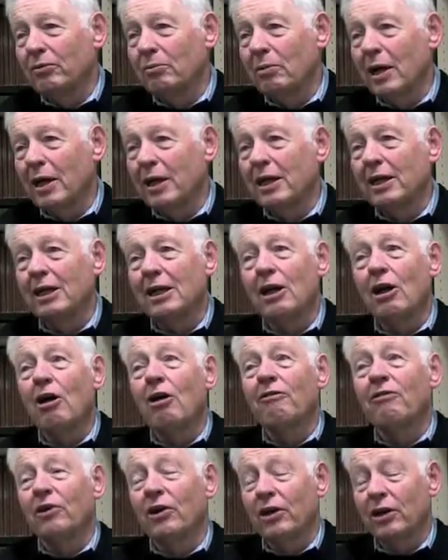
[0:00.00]
mind in a
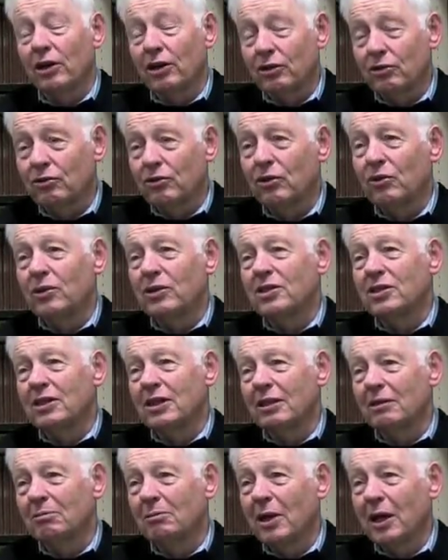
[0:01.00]
very
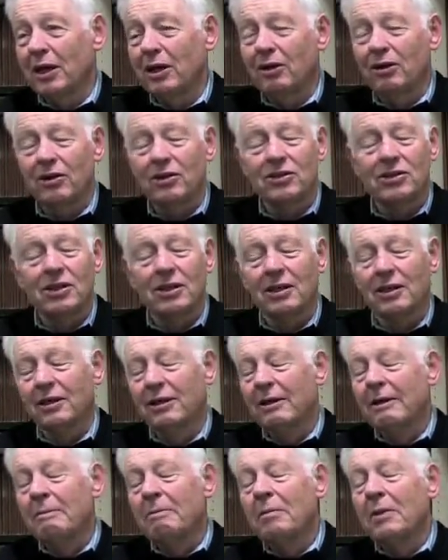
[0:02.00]
altruistic manner as a
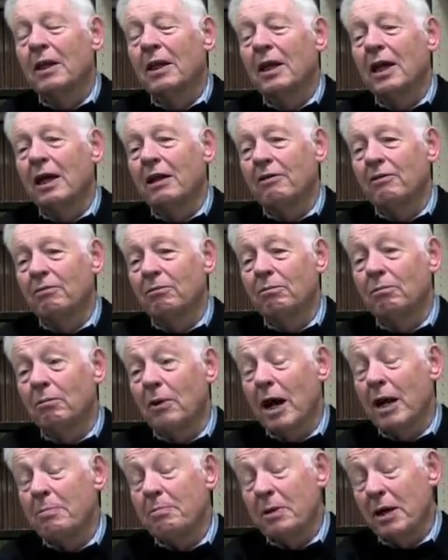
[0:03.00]
kind of
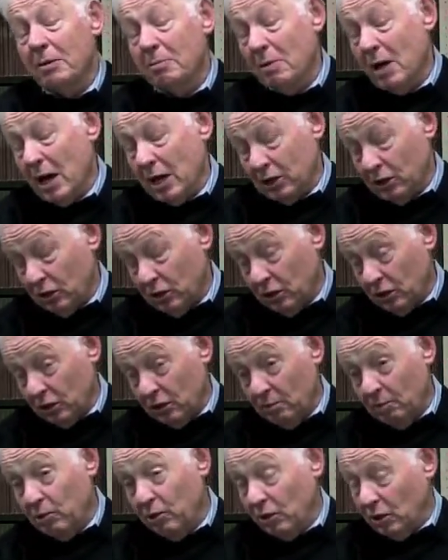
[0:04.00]
my payback to the
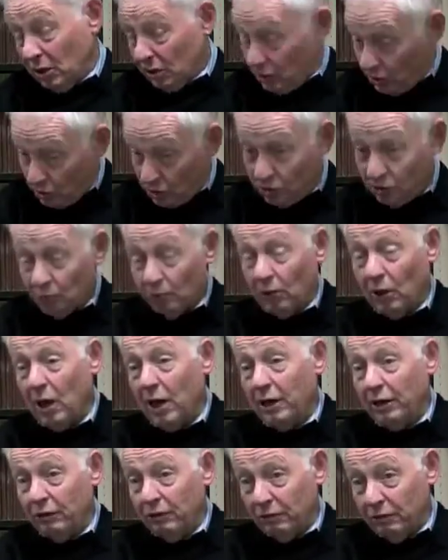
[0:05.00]
community. This is where
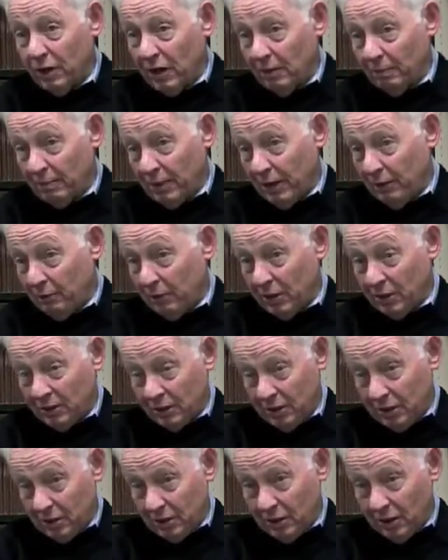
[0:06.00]
I grew up. I went to
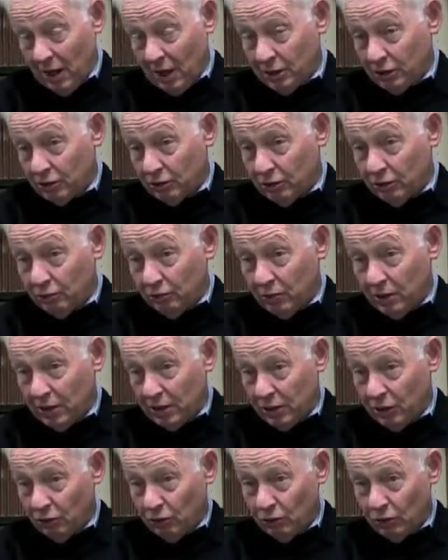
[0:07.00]
this high school when
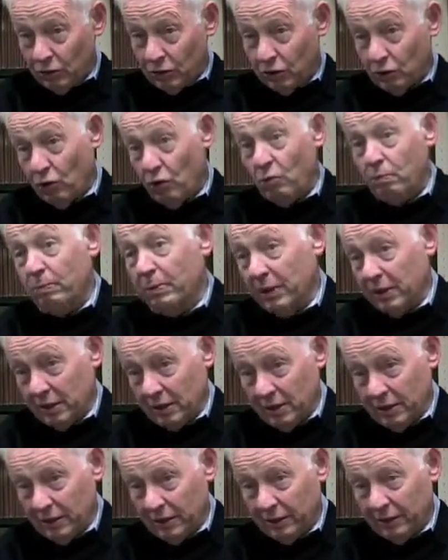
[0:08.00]
the doors
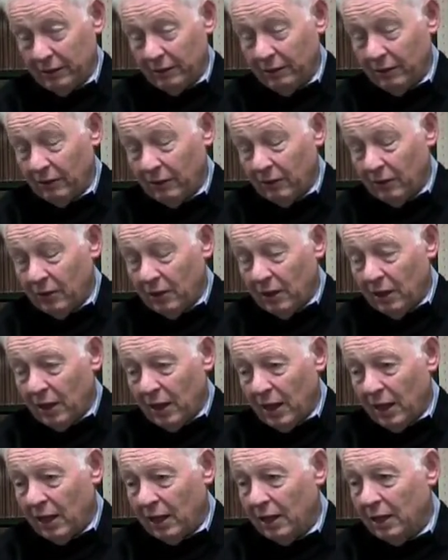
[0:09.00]
opened.
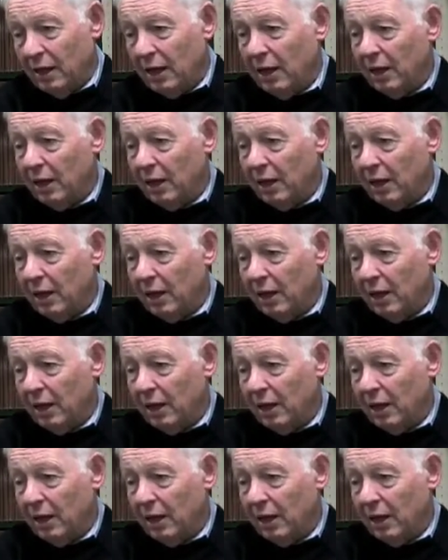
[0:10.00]
And